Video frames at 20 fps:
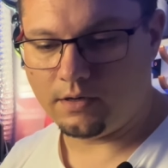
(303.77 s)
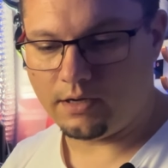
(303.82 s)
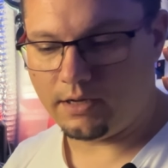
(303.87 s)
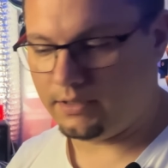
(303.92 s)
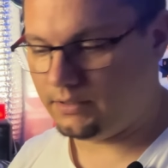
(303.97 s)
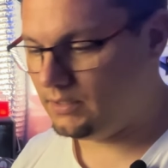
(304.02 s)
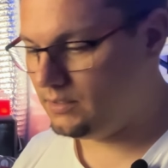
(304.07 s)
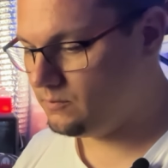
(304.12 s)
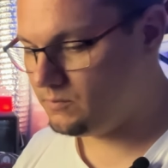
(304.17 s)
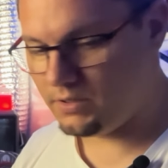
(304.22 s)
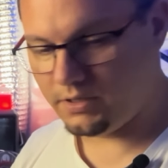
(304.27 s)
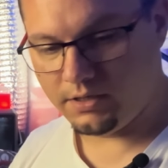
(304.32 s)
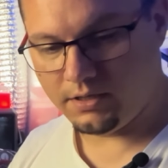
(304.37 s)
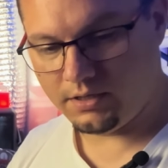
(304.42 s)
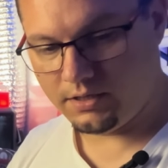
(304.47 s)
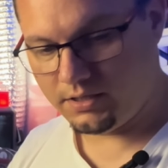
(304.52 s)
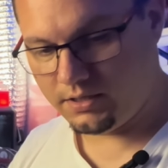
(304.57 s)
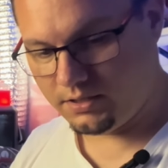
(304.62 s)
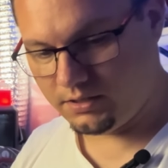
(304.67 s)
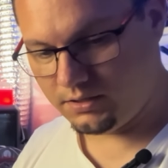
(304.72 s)
I think my
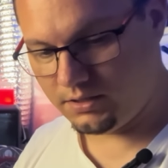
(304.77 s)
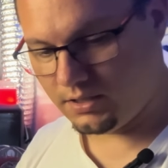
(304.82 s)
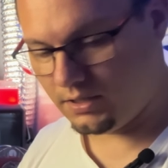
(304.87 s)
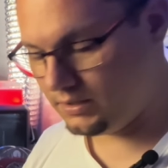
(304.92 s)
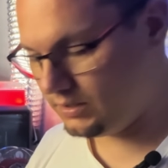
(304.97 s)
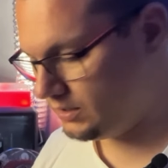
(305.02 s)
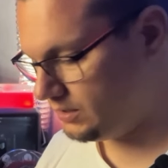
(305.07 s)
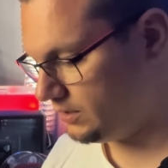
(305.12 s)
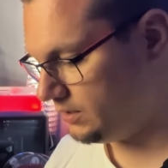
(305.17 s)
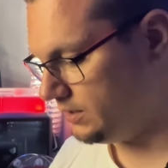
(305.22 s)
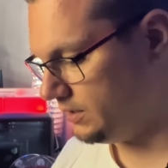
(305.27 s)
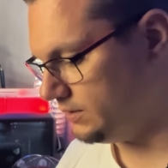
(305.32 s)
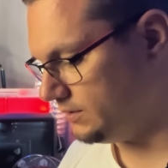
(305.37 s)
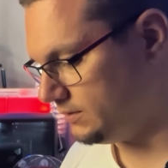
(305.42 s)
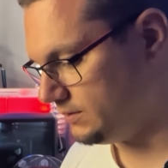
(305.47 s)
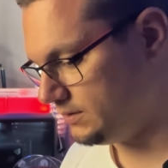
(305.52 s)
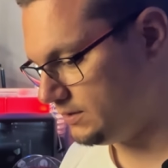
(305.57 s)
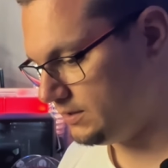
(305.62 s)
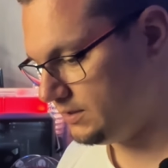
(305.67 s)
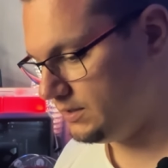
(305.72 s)
heat gun
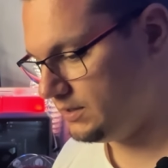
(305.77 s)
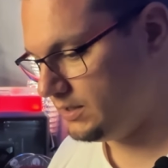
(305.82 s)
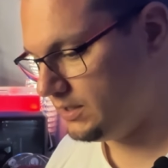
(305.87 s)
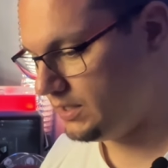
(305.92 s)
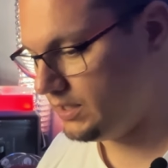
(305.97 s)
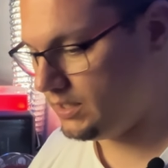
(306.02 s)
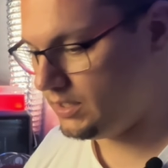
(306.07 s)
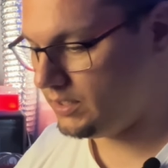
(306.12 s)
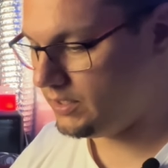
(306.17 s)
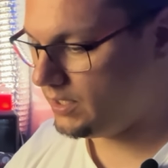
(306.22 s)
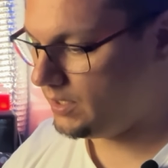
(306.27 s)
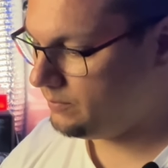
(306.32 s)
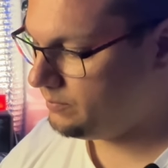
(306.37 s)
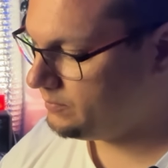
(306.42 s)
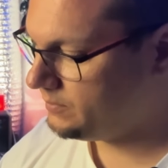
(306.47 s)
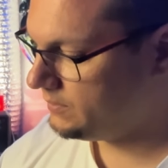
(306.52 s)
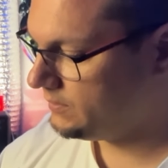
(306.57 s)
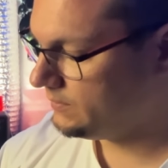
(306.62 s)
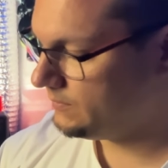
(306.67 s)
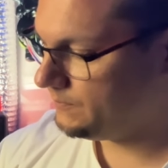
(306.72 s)
is heated
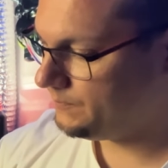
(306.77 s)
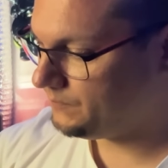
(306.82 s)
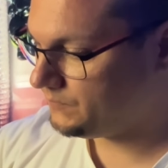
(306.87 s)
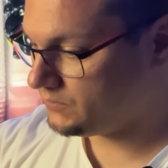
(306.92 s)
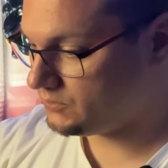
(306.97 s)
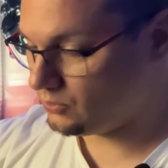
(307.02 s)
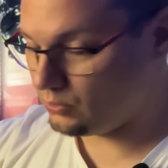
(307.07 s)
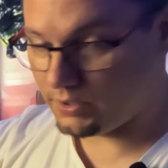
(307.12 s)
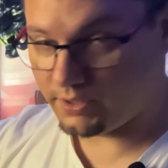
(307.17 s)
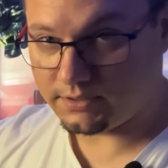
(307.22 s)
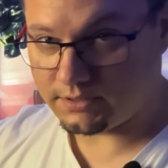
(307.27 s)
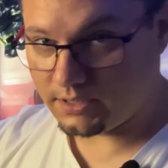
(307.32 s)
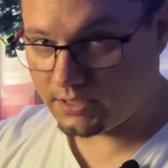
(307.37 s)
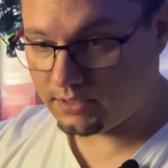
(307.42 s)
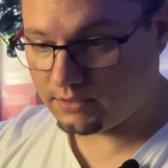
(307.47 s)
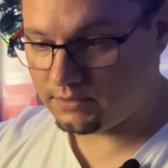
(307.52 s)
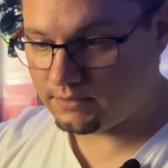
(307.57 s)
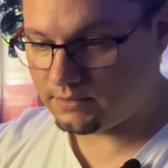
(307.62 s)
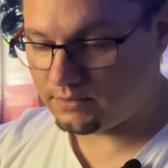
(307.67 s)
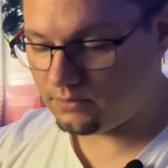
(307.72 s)
up. So let's
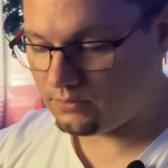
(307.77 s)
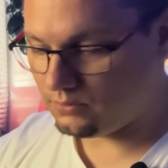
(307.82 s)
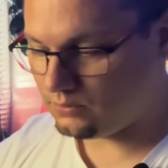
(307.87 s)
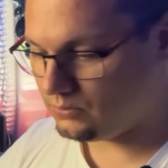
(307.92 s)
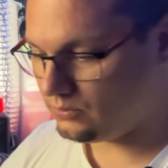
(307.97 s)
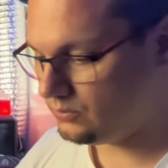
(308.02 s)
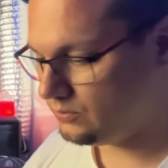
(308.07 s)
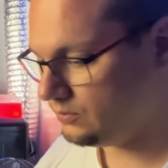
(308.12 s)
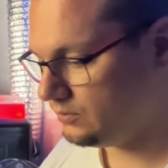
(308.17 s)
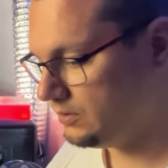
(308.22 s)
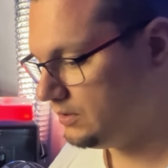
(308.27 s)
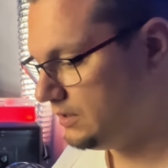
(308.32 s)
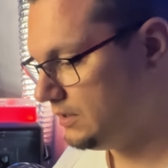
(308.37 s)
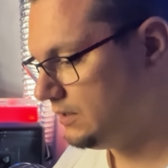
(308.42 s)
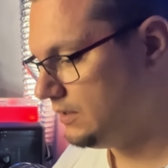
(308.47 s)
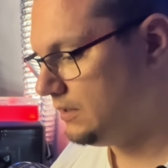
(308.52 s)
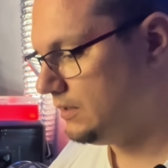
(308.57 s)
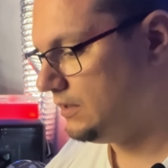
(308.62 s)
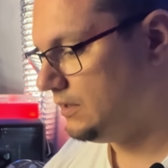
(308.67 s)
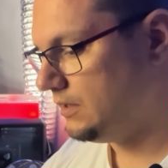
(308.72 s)
get to
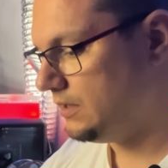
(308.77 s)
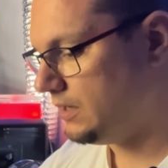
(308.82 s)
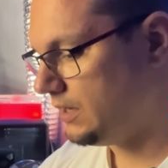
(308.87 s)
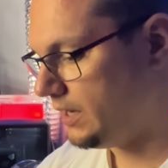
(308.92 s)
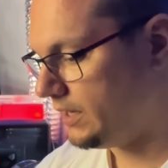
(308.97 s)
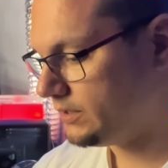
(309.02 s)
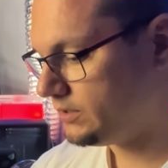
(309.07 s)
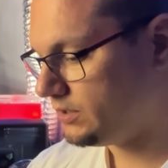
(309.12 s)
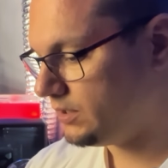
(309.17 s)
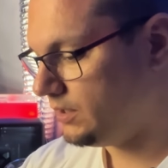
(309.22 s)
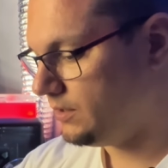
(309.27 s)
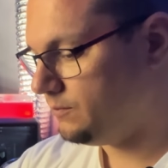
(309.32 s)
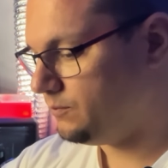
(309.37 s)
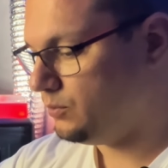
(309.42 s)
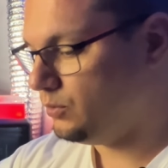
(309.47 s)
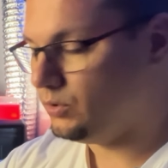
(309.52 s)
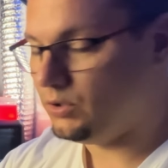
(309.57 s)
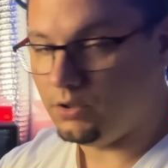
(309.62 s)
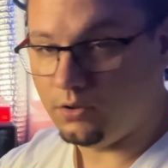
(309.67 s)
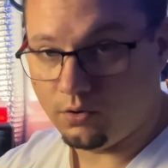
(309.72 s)
actually
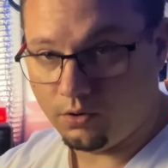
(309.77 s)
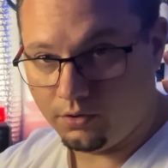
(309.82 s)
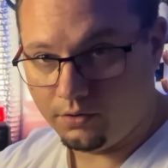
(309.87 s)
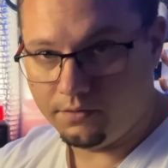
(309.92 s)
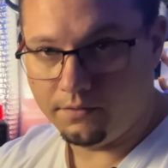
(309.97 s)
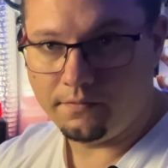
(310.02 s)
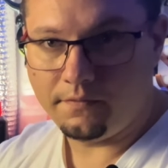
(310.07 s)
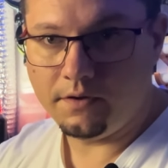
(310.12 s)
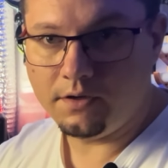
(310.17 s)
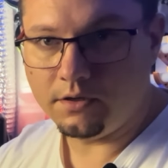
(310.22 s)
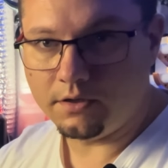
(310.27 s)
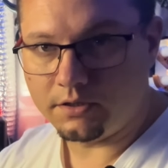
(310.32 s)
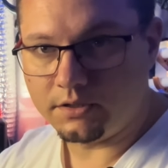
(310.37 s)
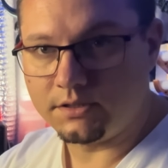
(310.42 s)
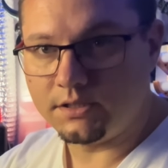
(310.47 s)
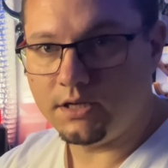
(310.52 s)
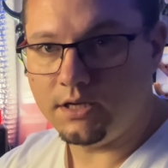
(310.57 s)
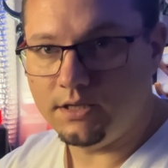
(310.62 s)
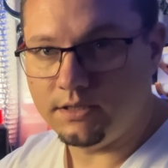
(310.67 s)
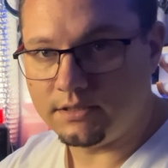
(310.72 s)
putting all the
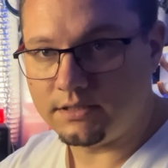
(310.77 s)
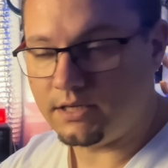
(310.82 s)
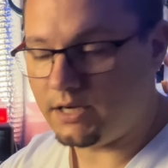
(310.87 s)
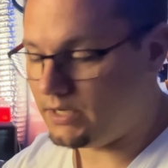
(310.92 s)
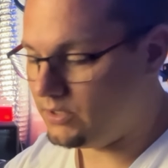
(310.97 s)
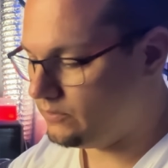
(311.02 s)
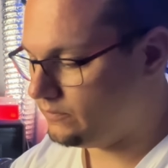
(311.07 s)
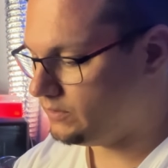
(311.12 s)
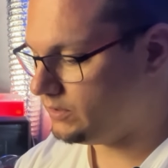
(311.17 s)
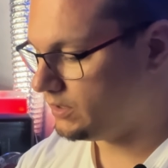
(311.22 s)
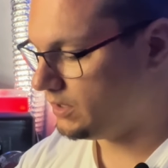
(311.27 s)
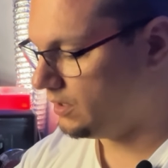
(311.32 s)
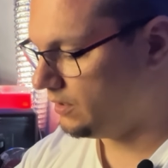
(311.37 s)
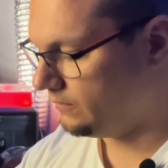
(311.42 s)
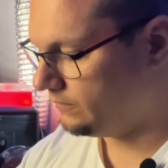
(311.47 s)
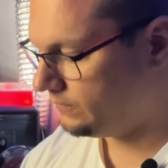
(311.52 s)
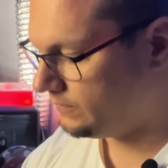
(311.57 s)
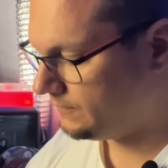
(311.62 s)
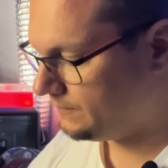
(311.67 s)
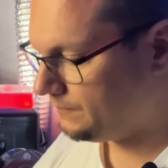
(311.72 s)
fingers inside of the
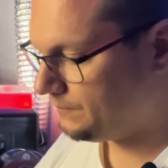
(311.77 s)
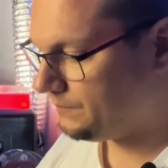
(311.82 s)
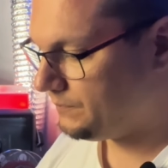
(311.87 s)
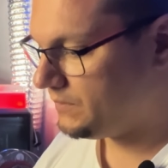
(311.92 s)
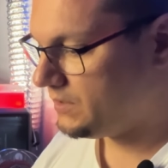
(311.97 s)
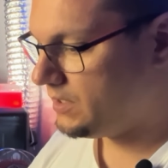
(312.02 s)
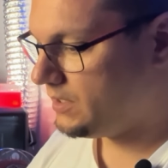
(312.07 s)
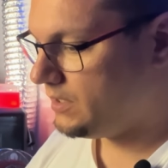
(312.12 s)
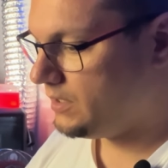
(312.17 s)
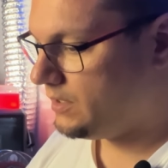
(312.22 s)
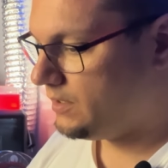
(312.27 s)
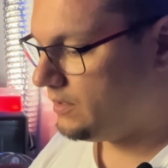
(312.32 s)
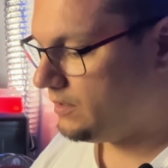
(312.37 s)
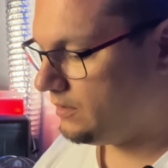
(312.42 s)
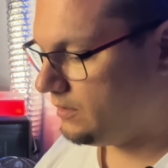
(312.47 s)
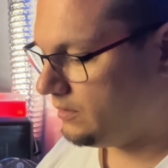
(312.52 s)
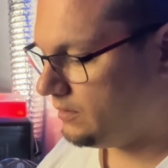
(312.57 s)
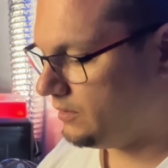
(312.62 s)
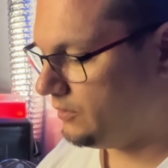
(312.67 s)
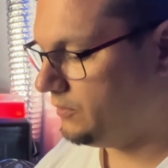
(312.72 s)
glove.
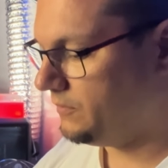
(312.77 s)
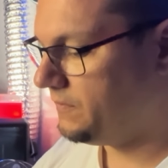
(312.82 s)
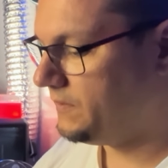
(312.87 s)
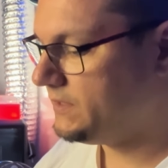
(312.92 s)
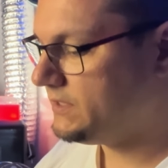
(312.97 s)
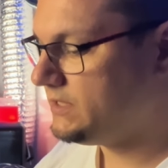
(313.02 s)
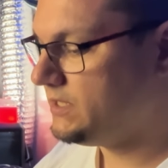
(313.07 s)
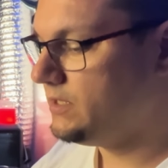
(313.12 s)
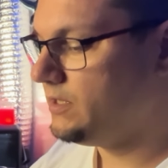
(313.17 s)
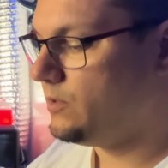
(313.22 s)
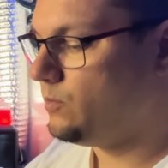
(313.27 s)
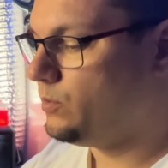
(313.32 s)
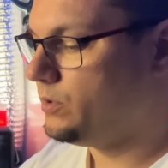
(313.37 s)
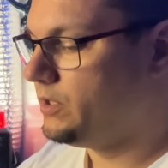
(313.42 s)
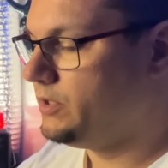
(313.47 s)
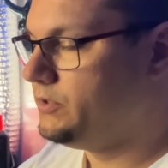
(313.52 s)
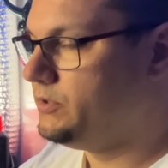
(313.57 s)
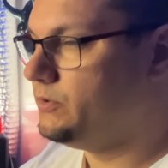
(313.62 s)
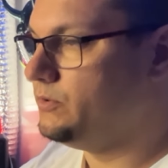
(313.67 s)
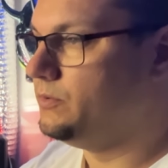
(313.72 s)
Now the first thing I
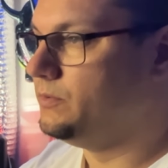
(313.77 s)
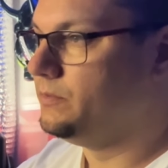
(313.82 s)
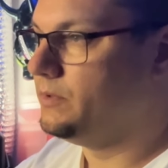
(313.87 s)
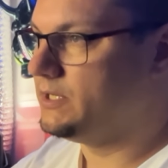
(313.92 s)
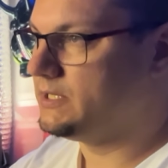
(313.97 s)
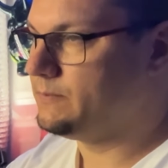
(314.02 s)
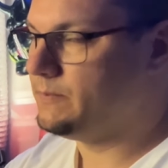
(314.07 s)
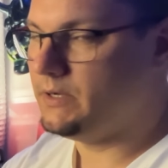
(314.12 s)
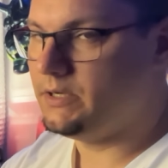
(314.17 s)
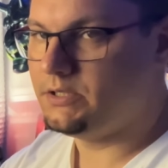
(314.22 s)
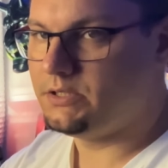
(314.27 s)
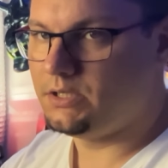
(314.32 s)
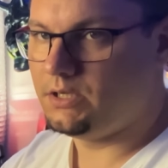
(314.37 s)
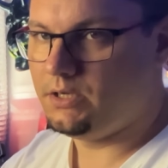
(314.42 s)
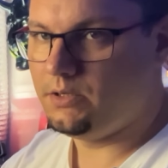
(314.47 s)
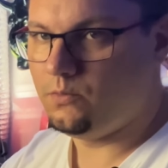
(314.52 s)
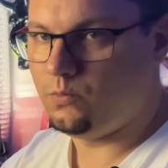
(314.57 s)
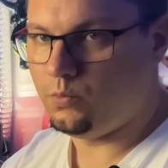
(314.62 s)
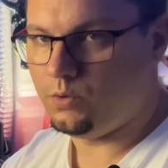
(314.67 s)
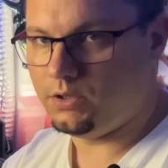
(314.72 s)
want to do,
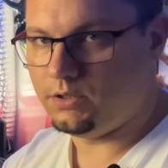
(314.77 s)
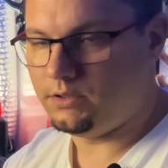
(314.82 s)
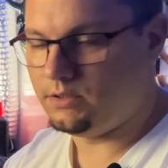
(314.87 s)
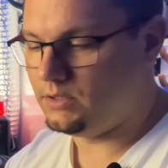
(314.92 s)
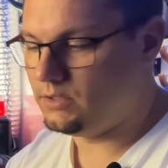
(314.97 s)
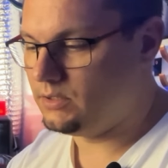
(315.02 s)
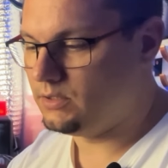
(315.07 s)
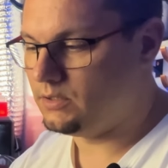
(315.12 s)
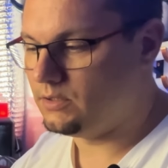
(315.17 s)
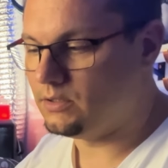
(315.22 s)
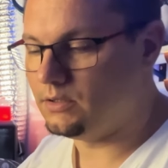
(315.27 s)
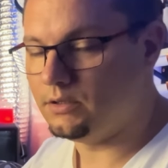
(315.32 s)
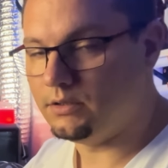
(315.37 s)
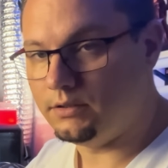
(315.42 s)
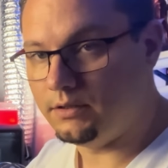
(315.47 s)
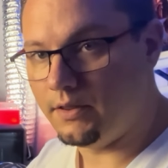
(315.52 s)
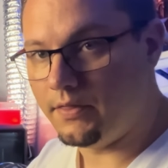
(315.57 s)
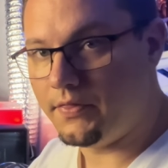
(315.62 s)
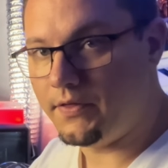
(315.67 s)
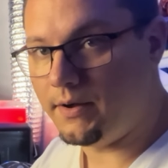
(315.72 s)
especially with
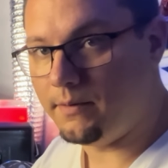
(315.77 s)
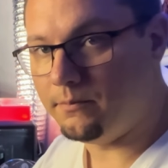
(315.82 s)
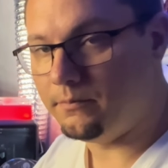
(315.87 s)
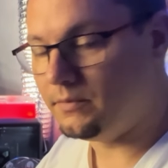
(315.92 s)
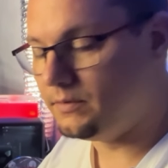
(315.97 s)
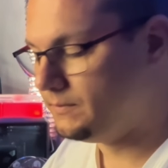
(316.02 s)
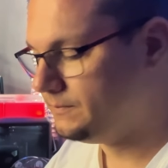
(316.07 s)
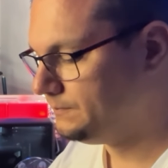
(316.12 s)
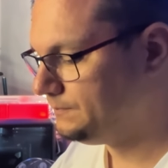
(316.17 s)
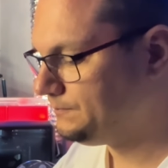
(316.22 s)
the thumb,